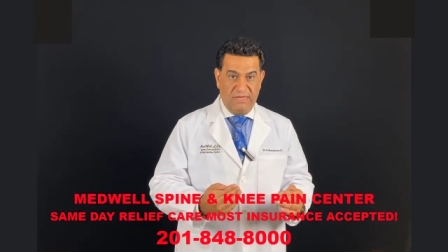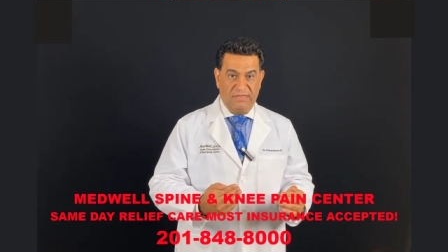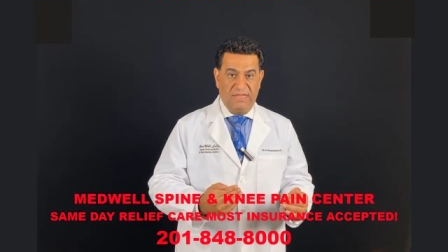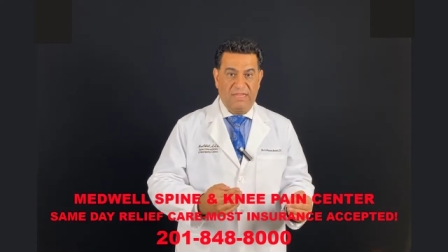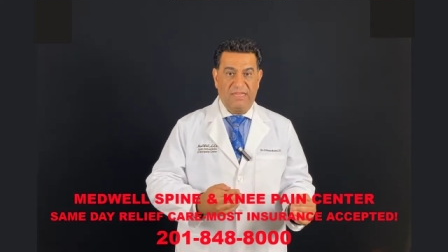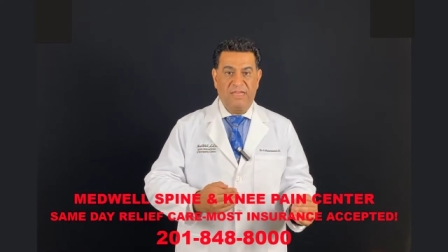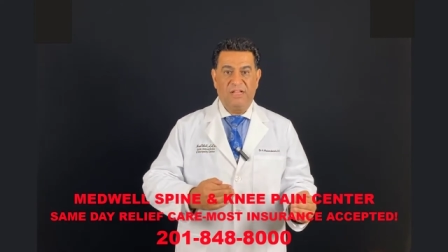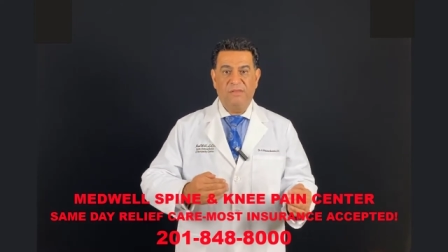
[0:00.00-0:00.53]

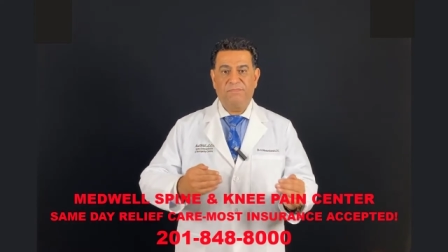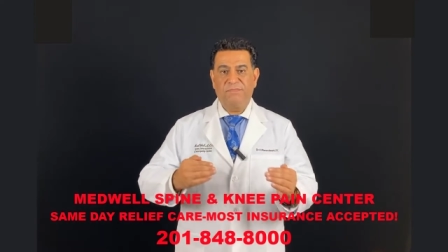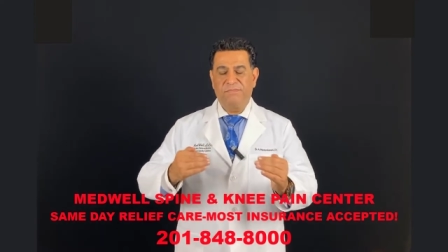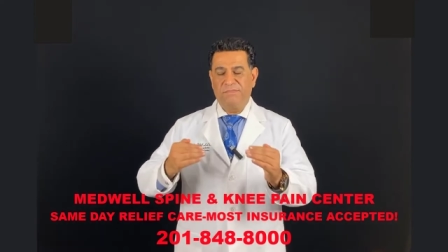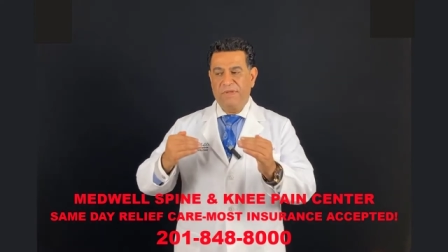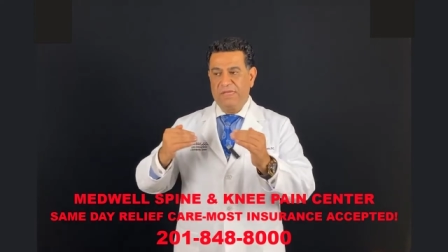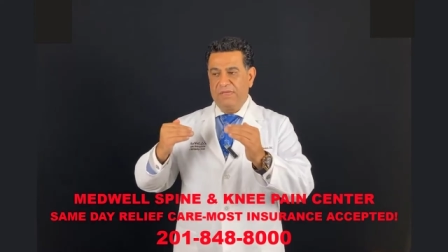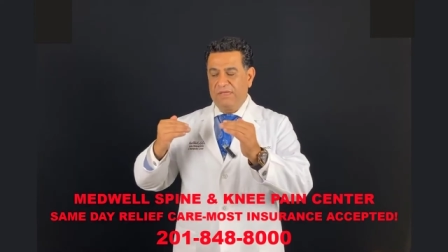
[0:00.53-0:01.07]
they
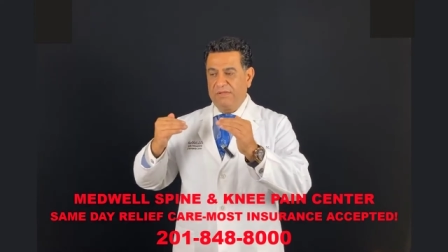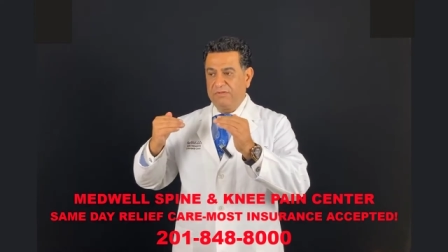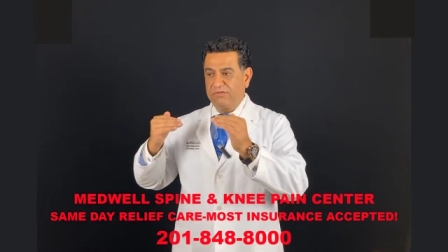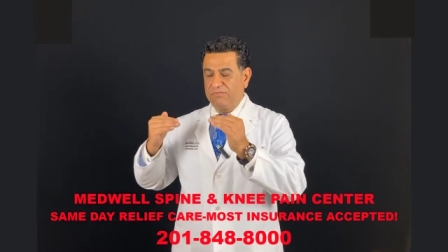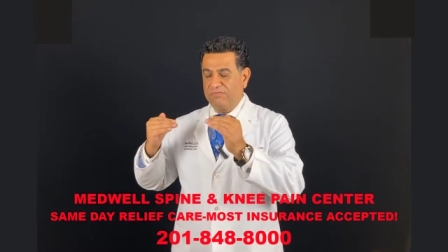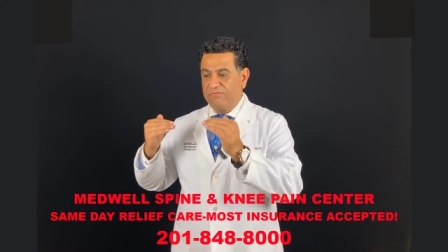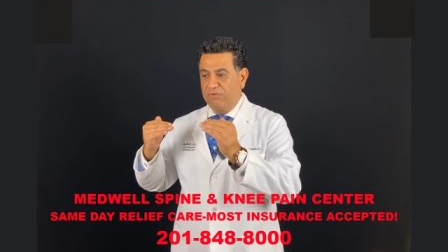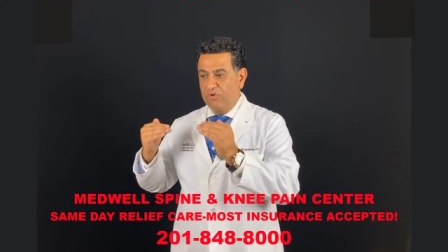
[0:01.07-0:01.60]
help
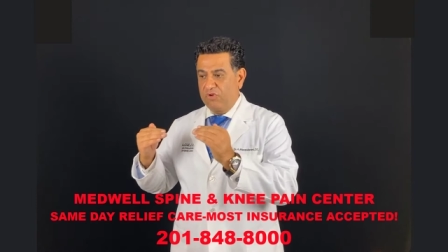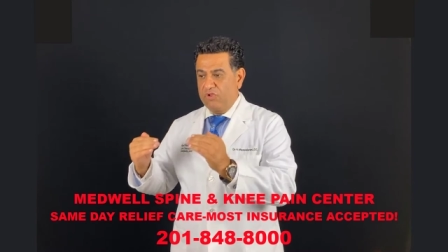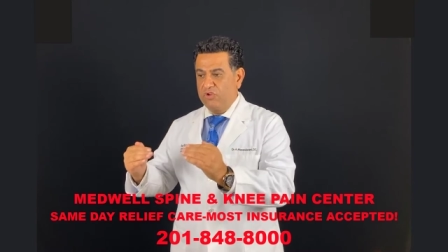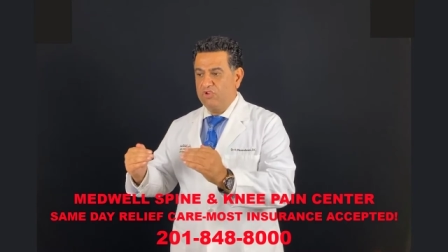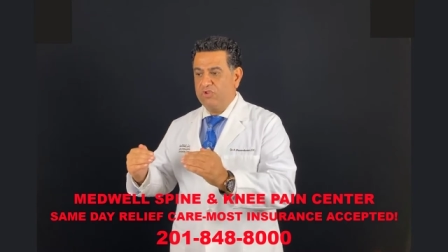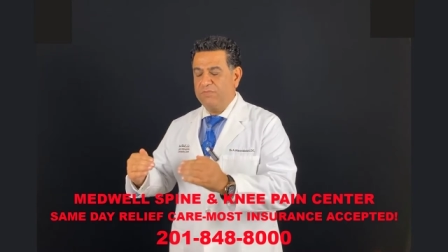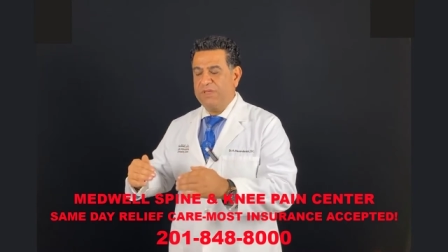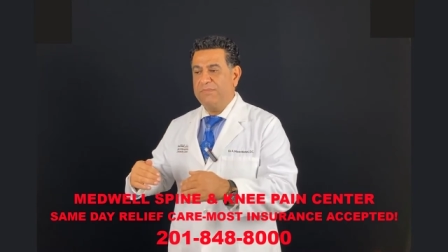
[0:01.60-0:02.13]
for
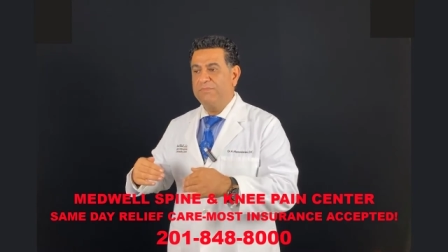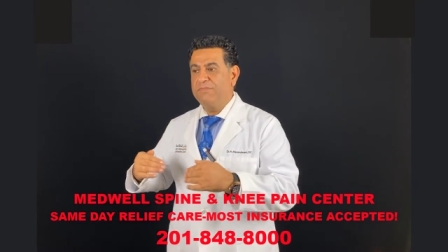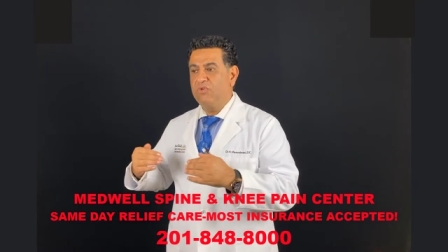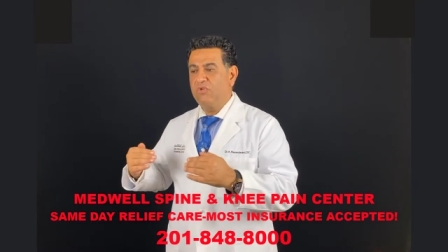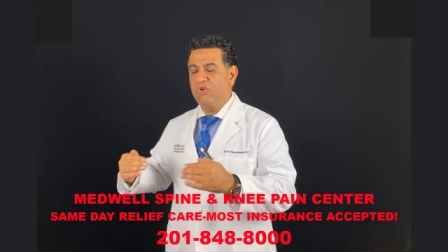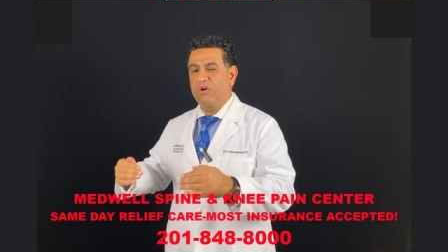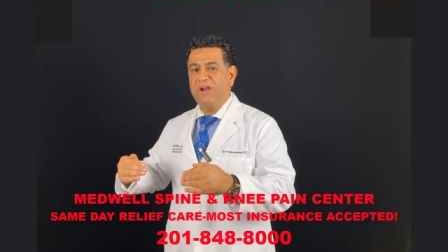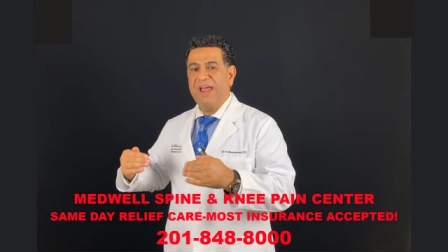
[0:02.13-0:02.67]
you to be
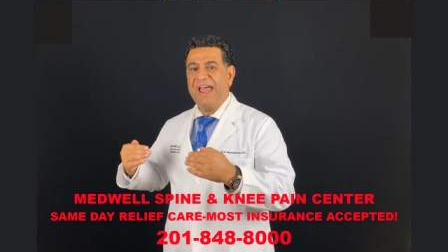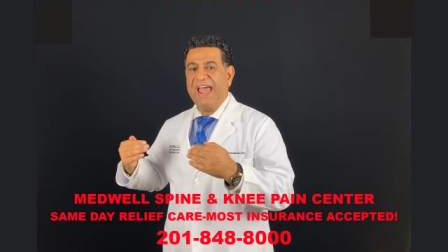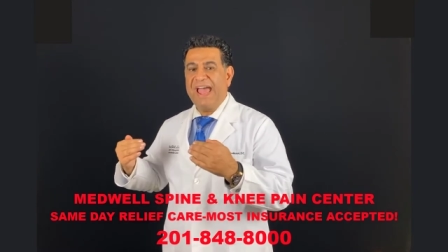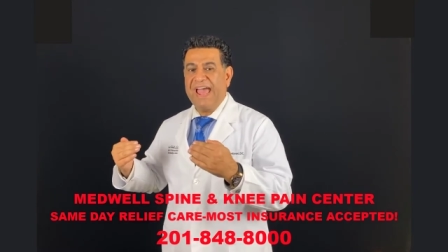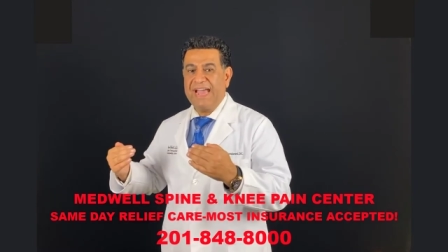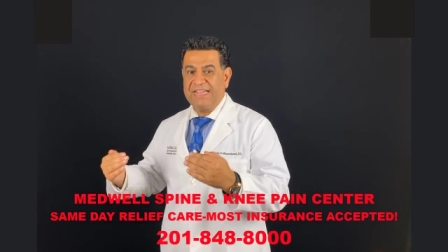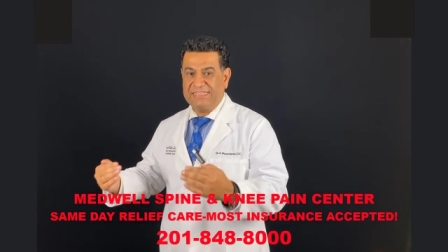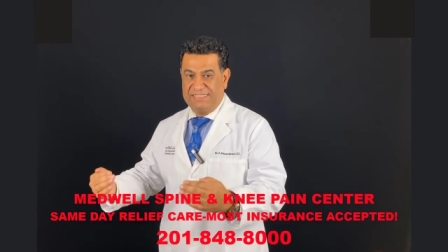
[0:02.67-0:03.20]
more
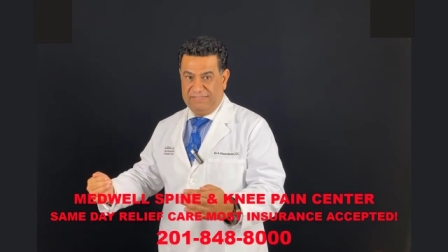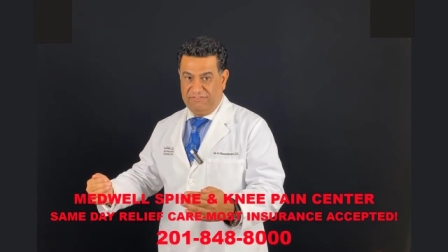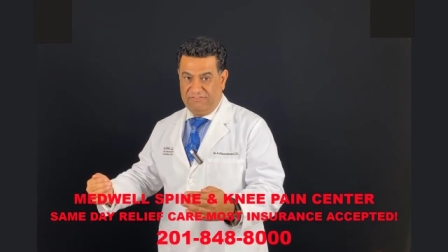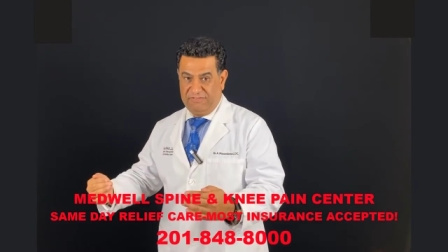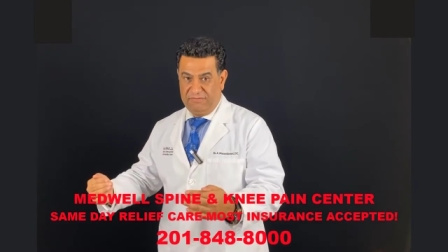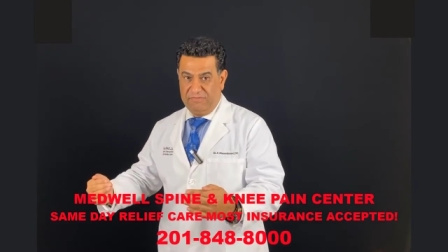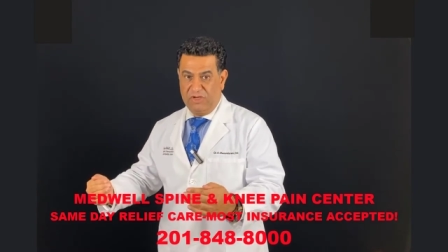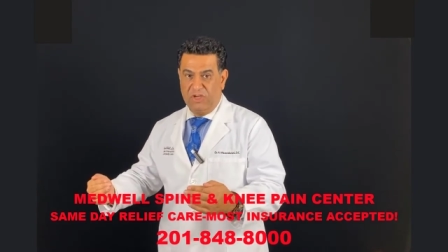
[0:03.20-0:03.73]

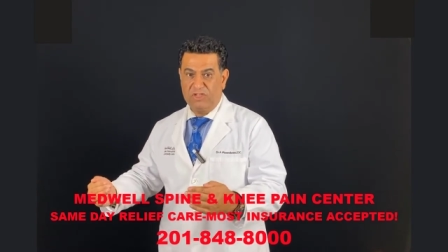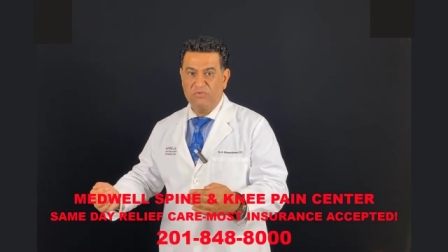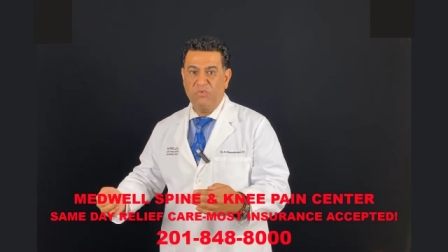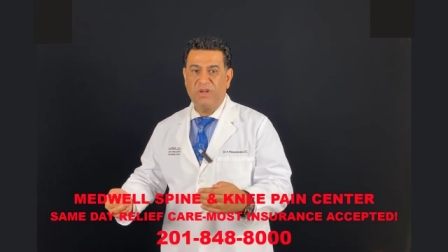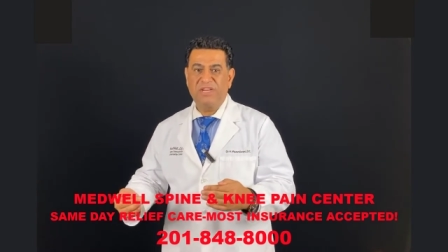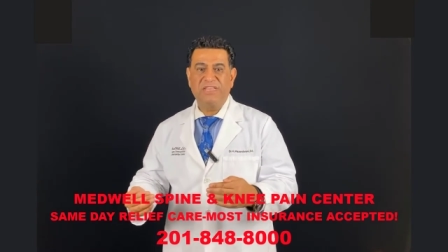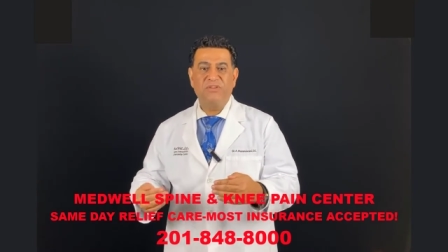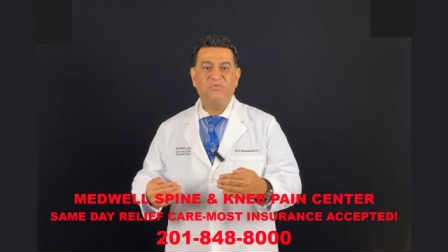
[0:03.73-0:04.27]
active, because
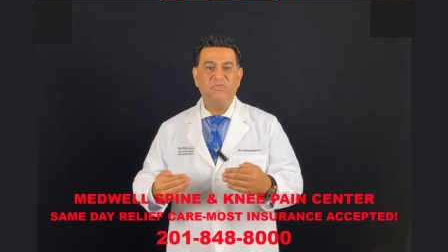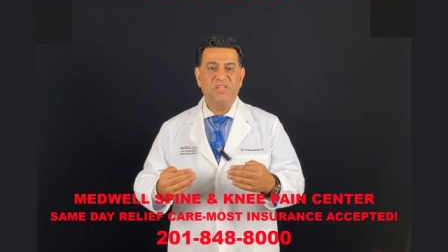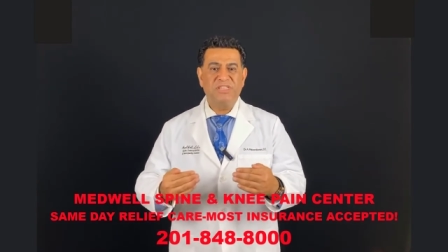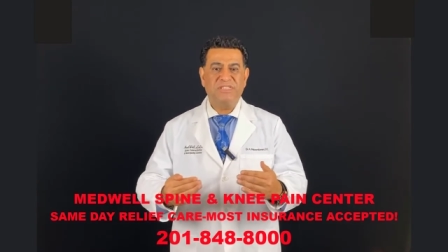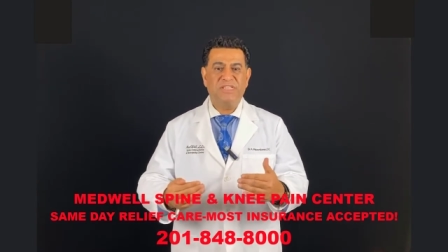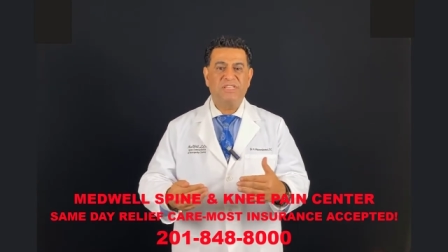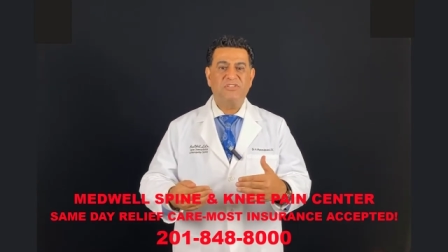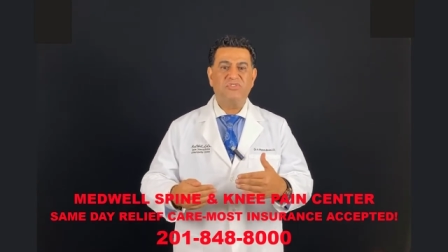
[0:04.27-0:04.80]
one of the
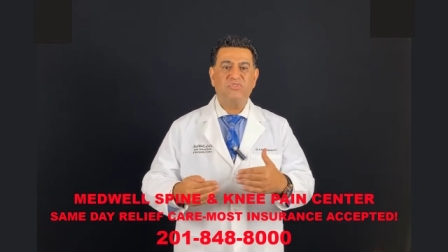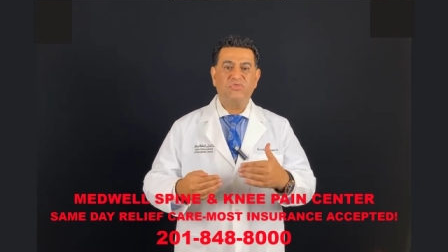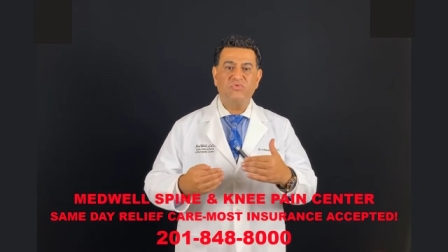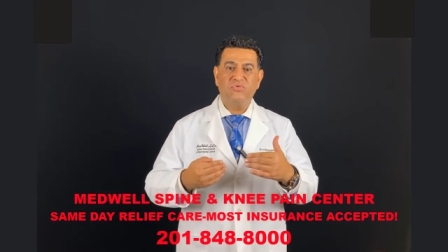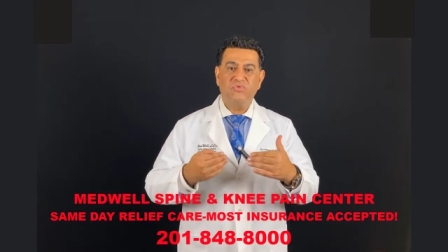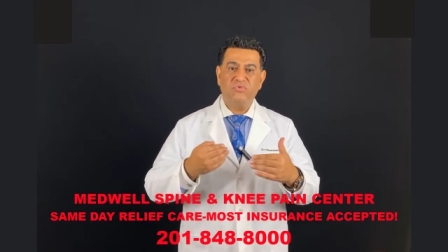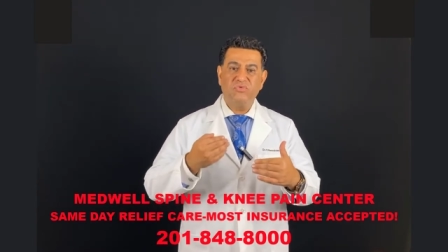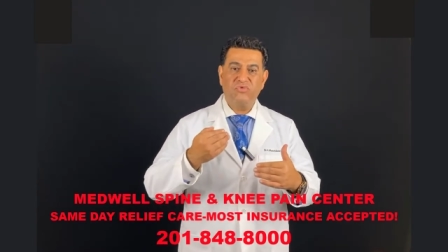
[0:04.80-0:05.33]
reasons
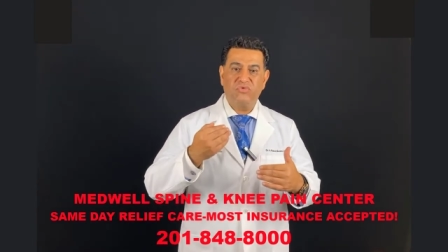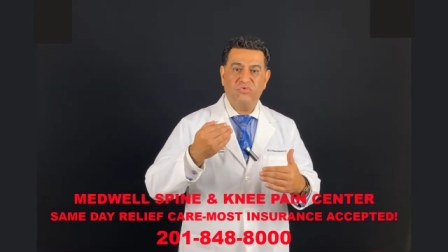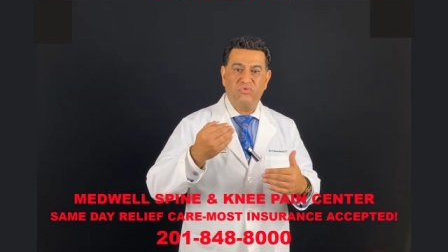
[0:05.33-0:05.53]
you